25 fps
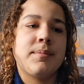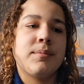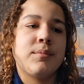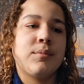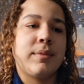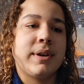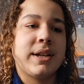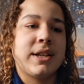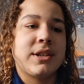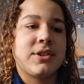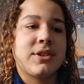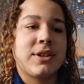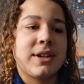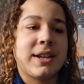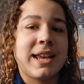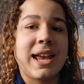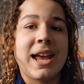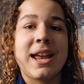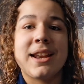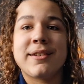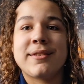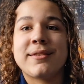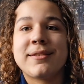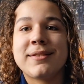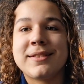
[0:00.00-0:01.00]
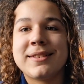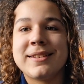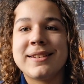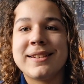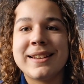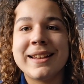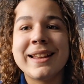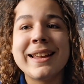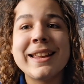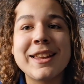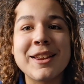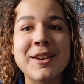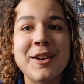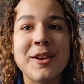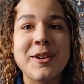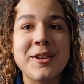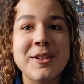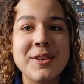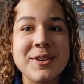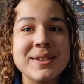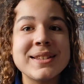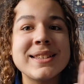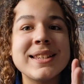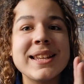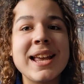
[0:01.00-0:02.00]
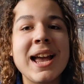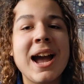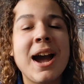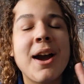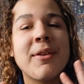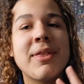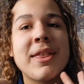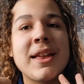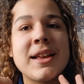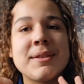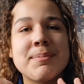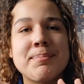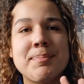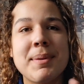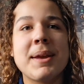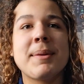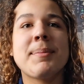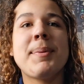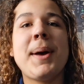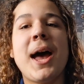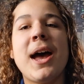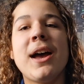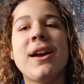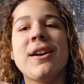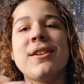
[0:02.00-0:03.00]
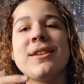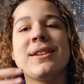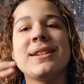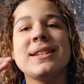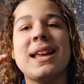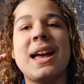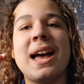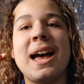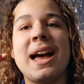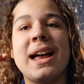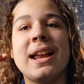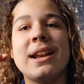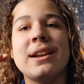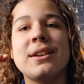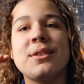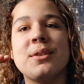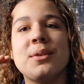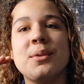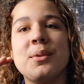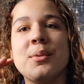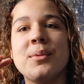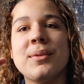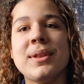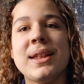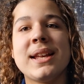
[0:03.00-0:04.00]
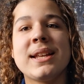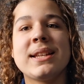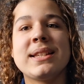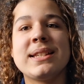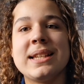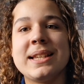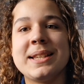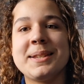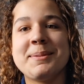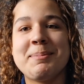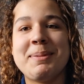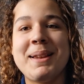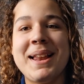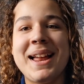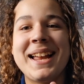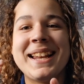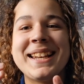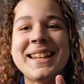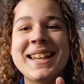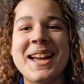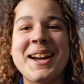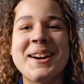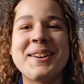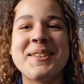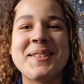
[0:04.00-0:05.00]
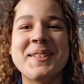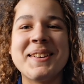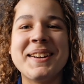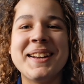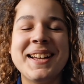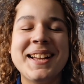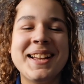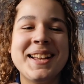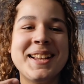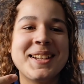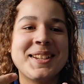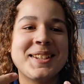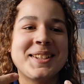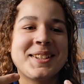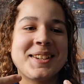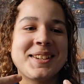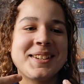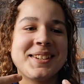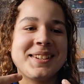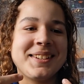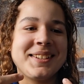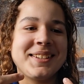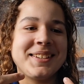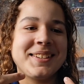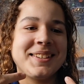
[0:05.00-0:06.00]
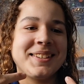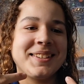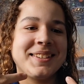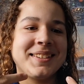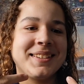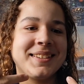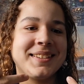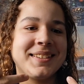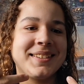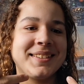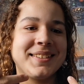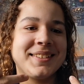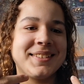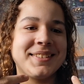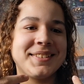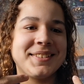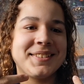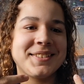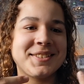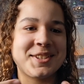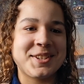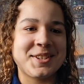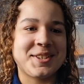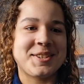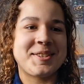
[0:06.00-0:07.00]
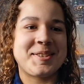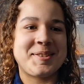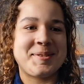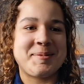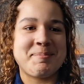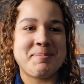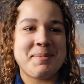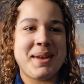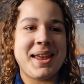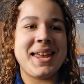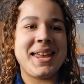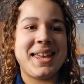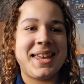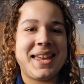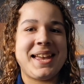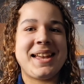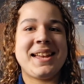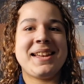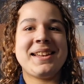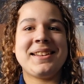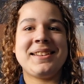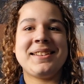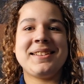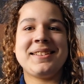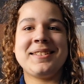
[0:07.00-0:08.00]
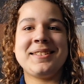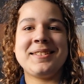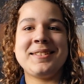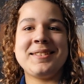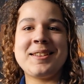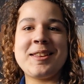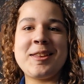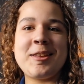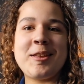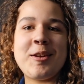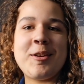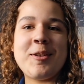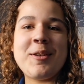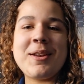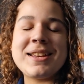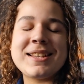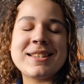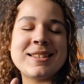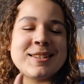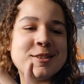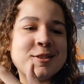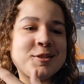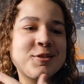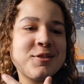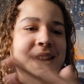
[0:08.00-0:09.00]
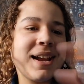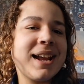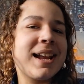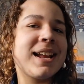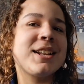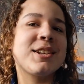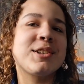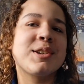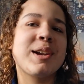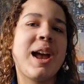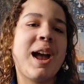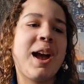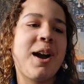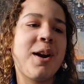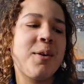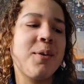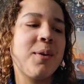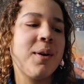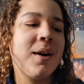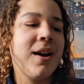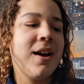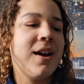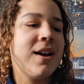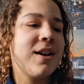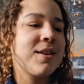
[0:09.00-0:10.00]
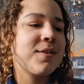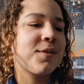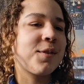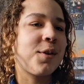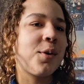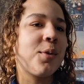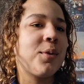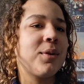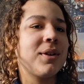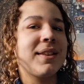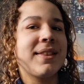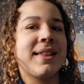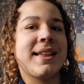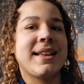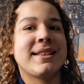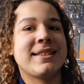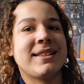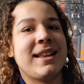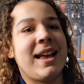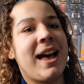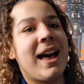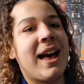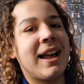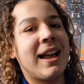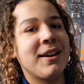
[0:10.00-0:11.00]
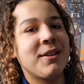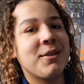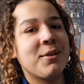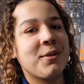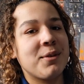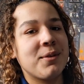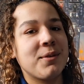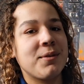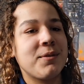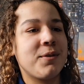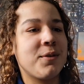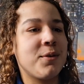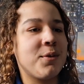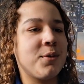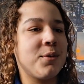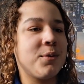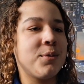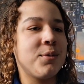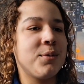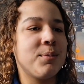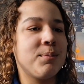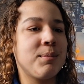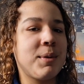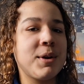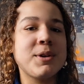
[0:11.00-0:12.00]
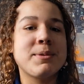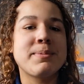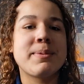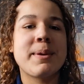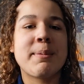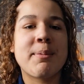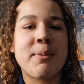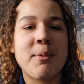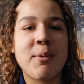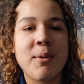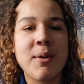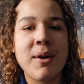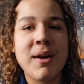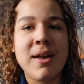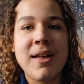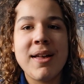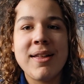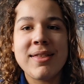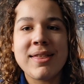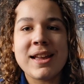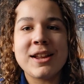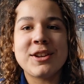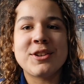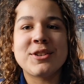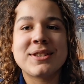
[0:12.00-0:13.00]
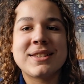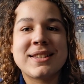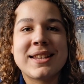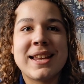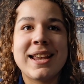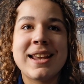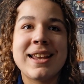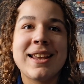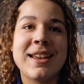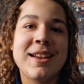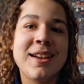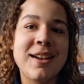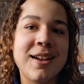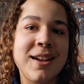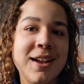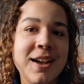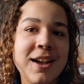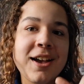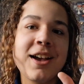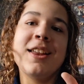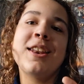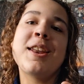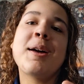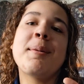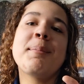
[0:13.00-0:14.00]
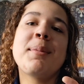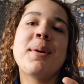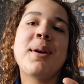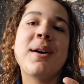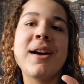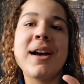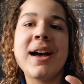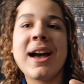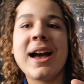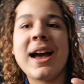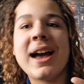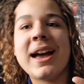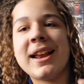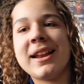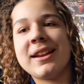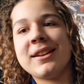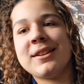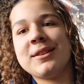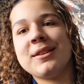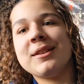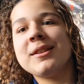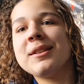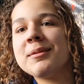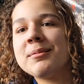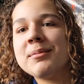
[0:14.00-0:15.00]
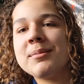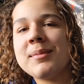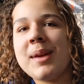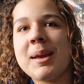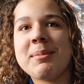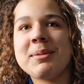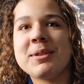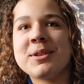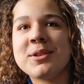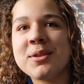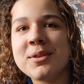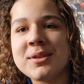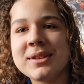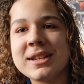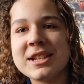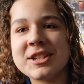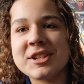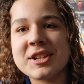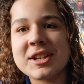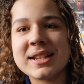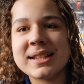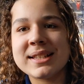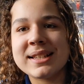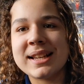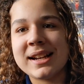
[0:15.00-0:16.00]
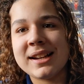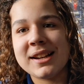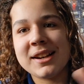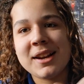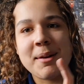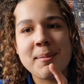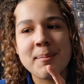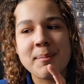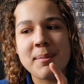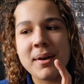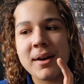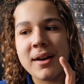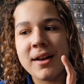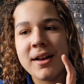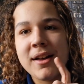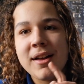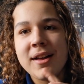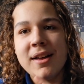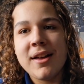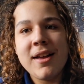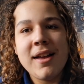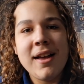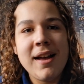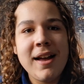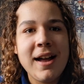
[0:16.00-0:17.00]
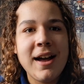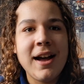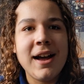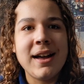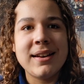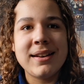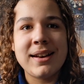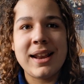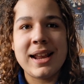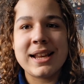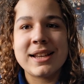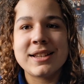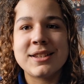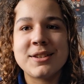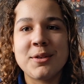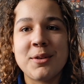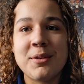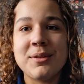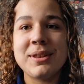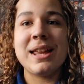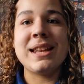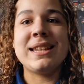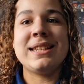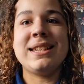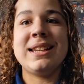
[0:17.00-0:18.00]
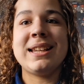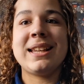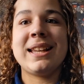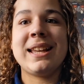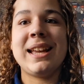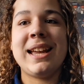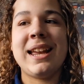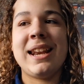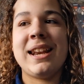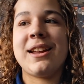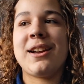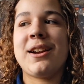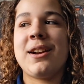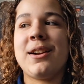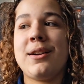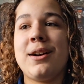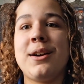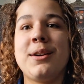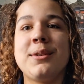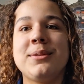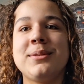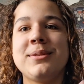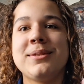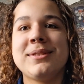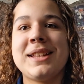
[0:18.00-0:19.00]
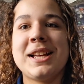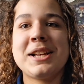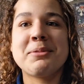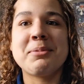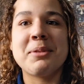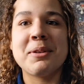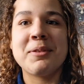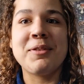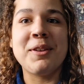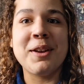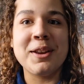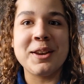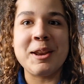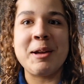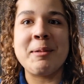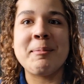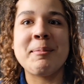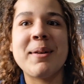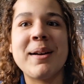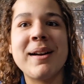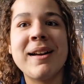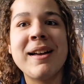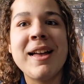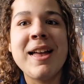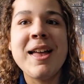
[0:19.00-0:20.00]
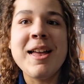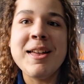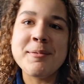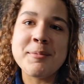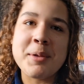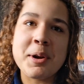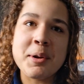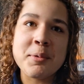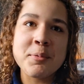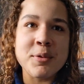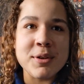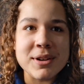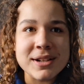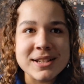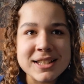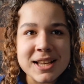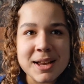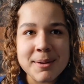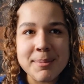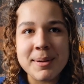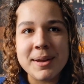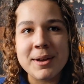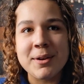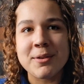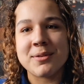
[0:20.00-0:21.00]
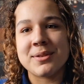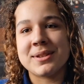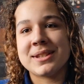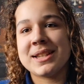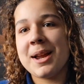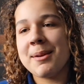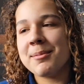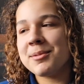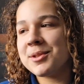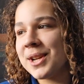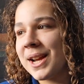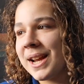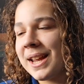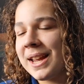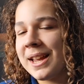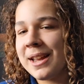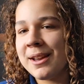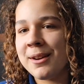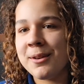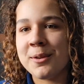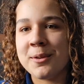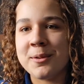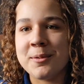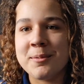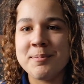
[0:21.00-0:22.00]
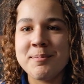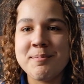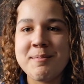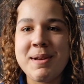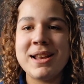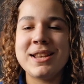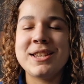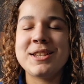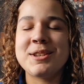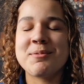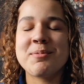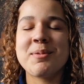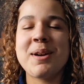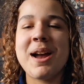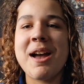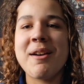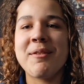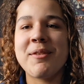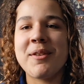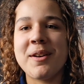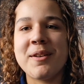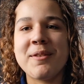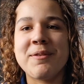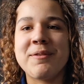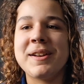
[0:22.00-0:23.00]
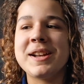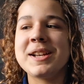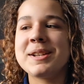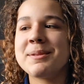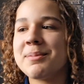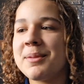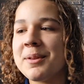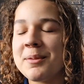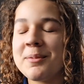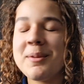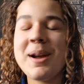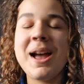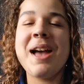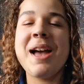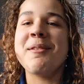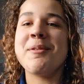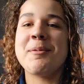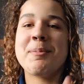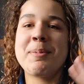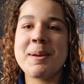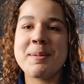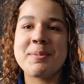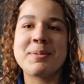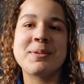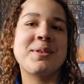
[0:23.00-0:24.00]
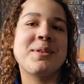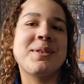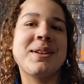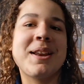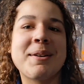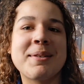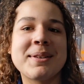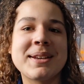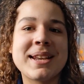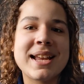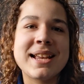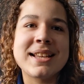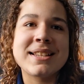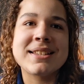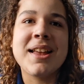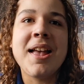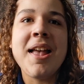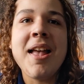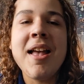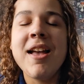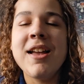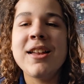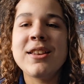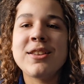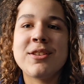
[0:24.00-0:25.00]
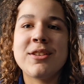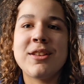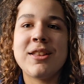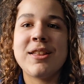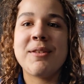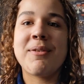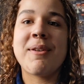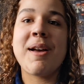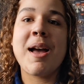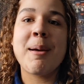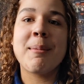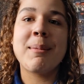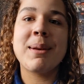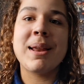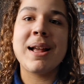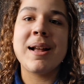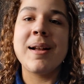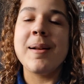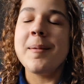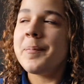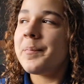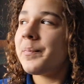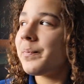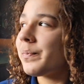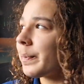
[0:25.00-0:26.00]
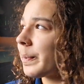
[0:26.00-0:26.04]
which again, you see how there's big patterns, and all this is planned out to just make it, it's strange how you've got all of this, and for most people, they just see a number and maybe 2 digits and a number next on their ticket, and they go, oh, that's my flight number, and might WhatsApp it or Snapchat it or message whatever, Facebook, whatever people do nowadays to their family.